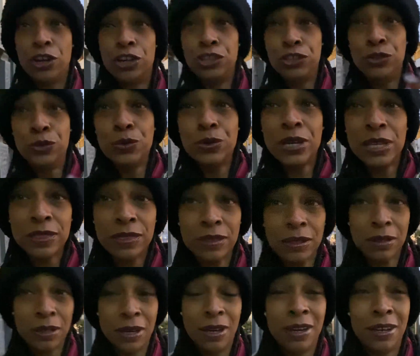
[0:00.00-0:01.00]
You get
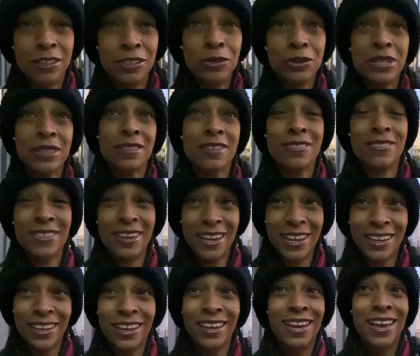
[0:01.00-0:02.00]
the thing,